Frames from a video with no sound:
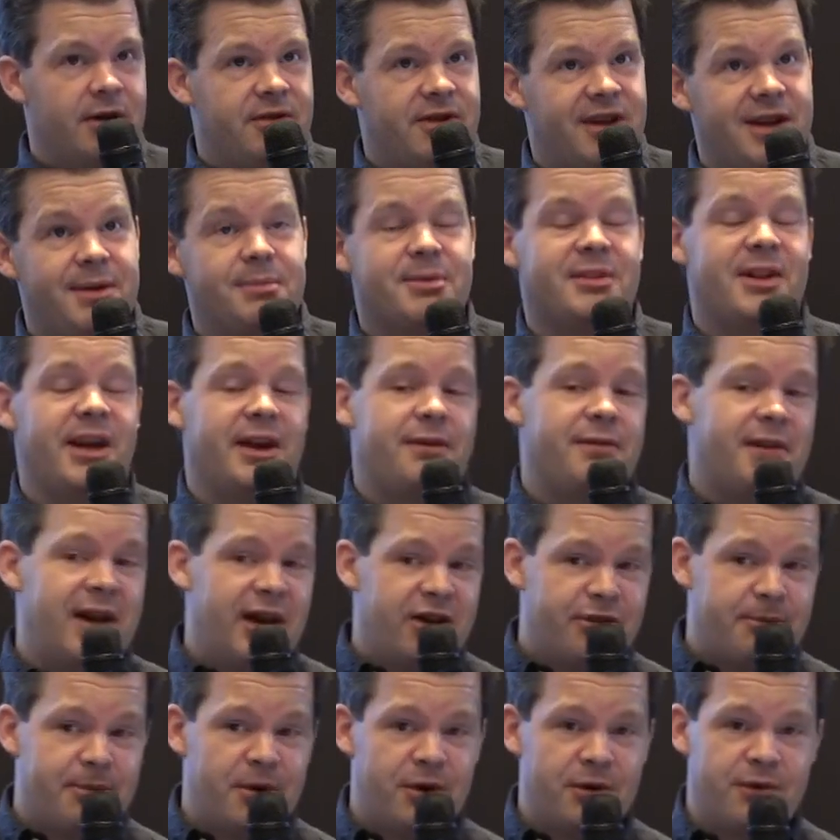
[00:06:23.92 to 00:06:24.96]
teams like
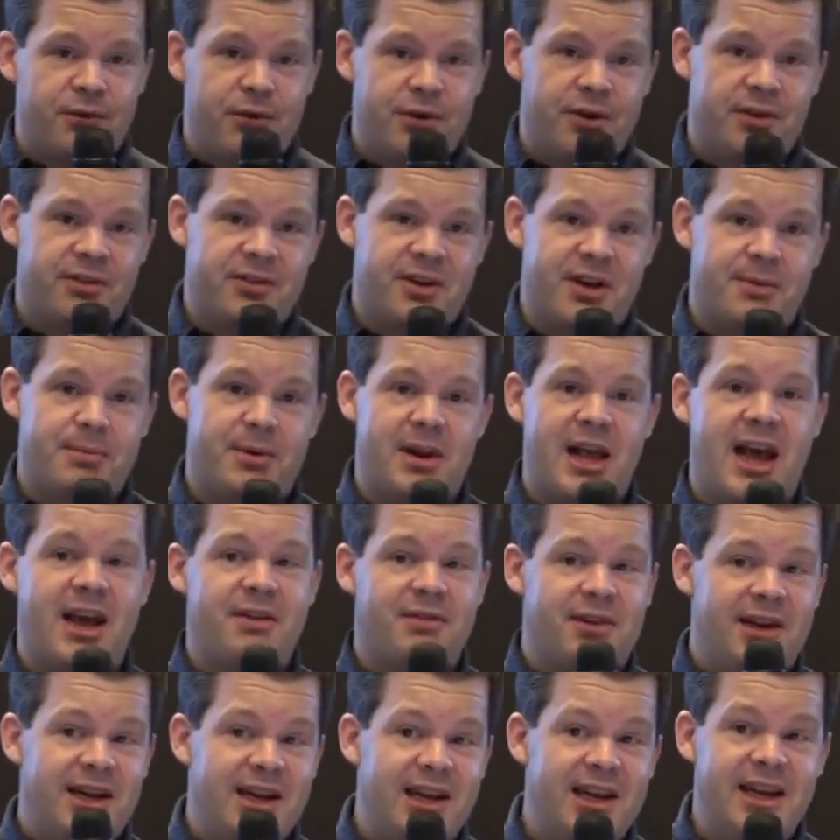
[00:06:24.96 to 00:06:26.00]
Flashbots, for example,
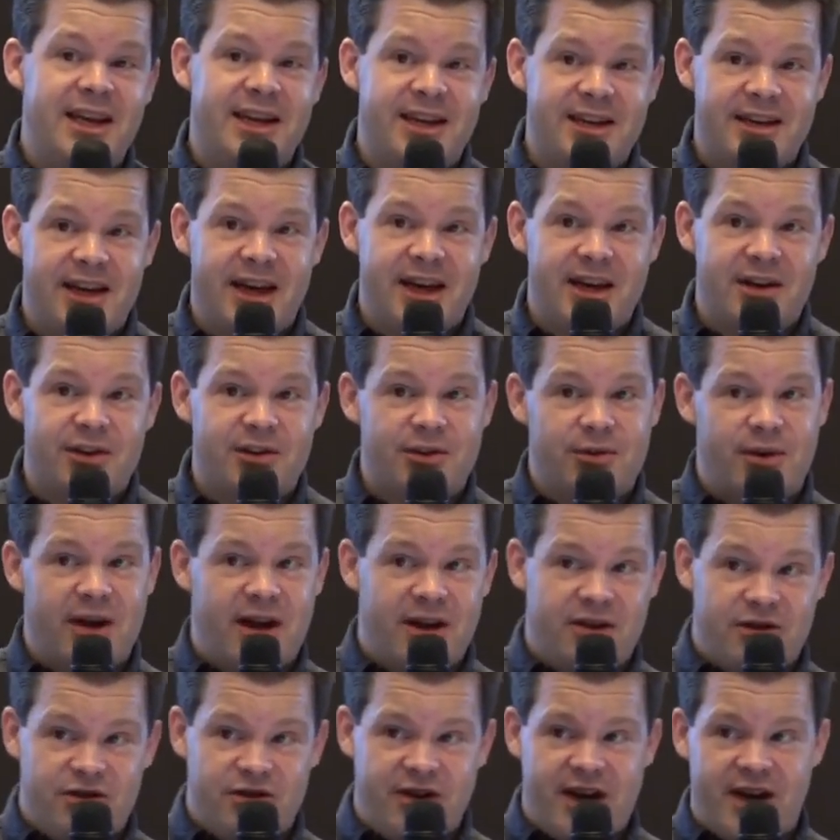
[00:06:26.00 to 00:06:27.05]
heavily lean into
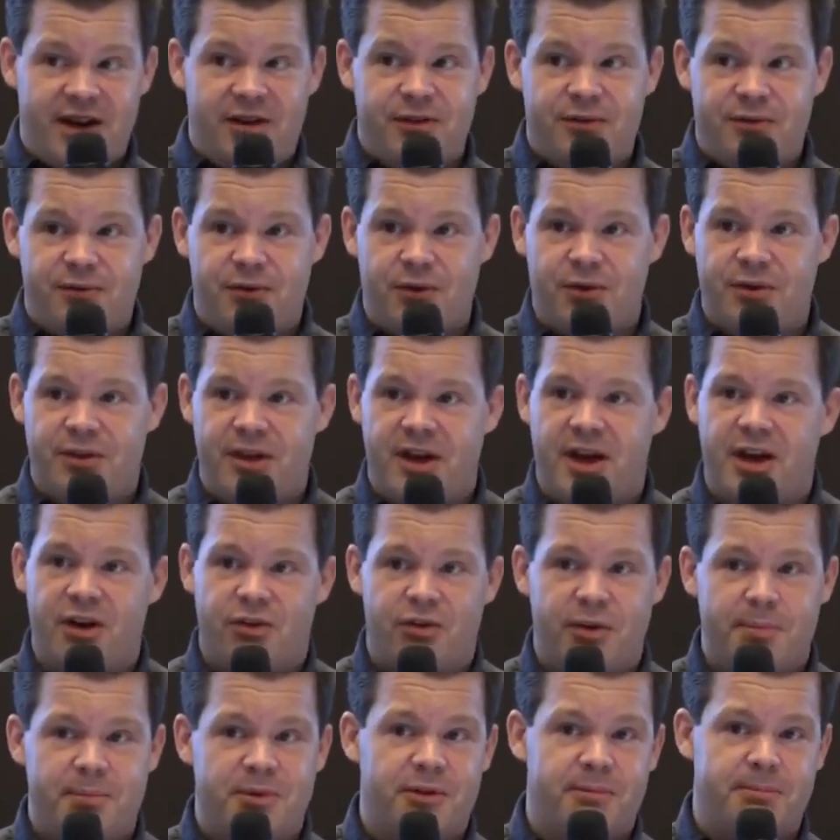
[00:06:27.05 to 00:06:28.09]
SGX for their
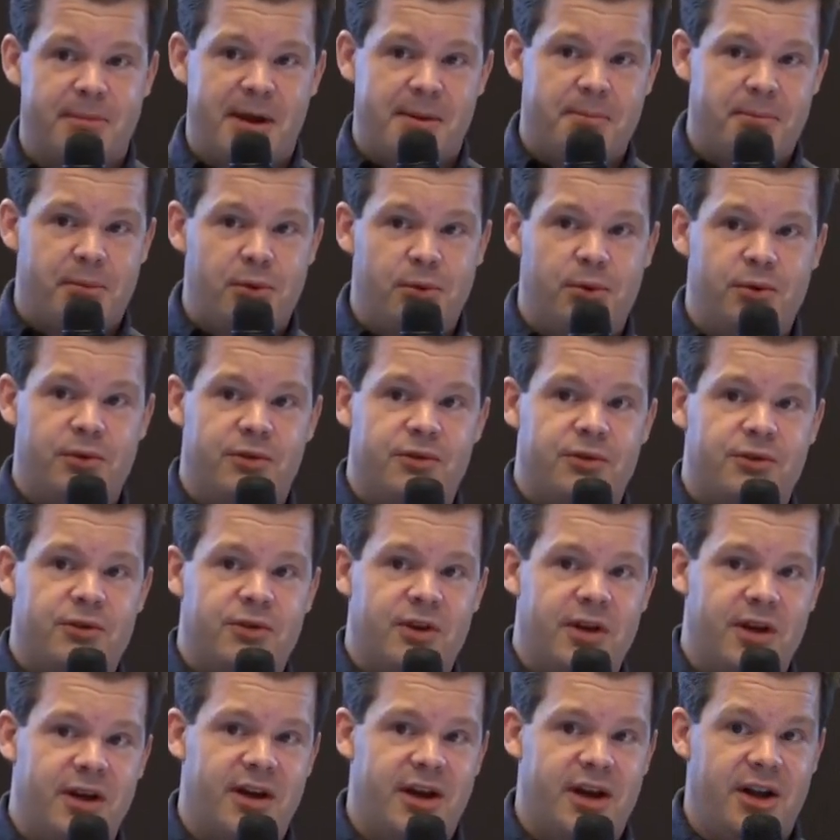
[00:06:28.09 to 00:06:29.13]
encrypted mempools
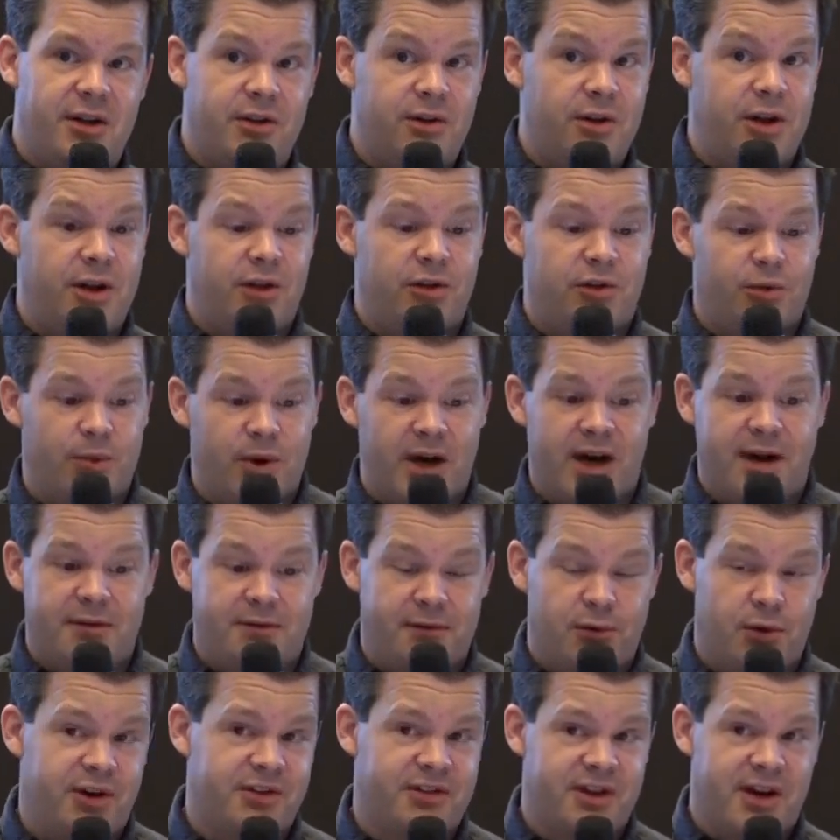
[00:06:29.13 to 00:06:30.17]
in Suave,
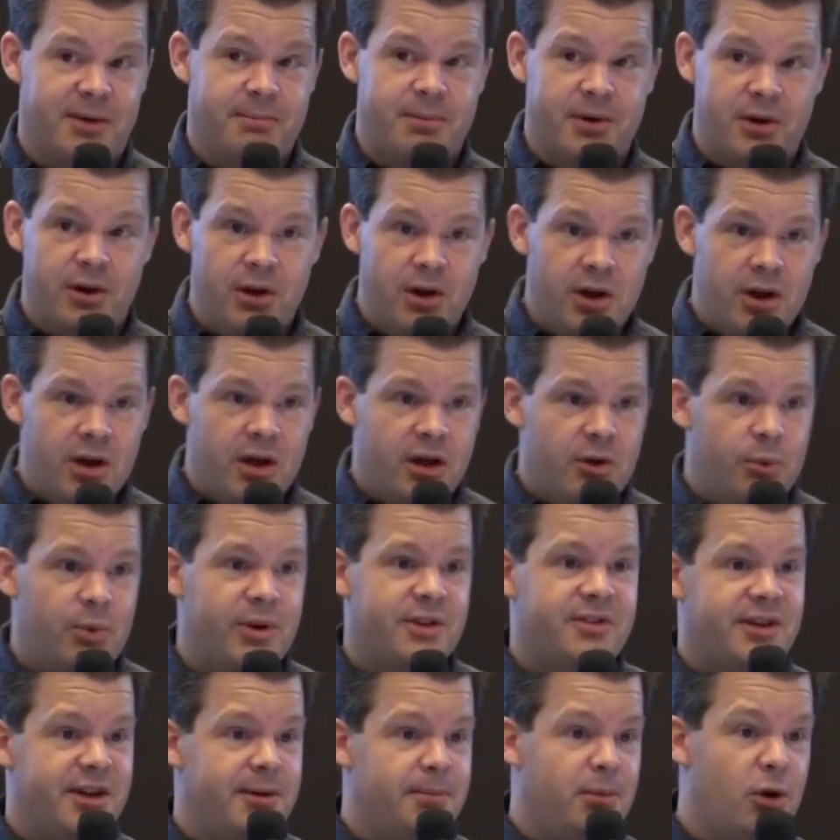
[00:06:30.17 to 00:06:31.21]
for example. We
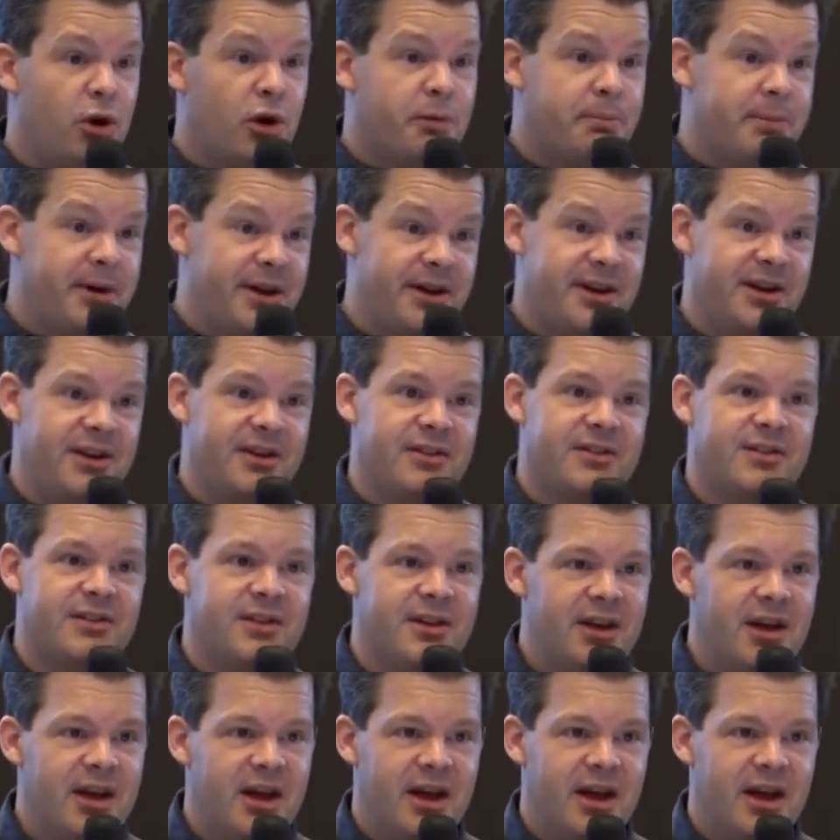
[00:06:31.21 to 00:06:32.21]
see block builders